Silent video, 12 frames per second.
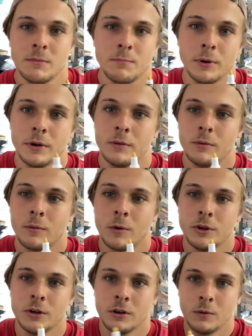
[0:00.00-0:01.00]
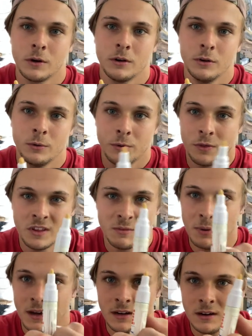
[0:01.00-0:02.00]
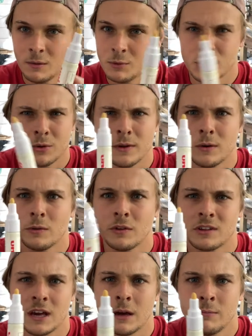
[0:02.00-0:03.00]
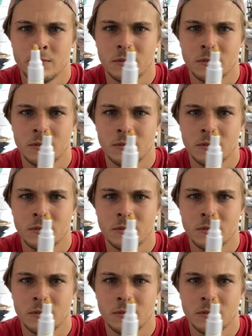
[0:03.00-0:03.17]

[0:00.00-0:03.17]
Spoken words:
But what you're gonna want to do with this pen, I'm sure they're all the same,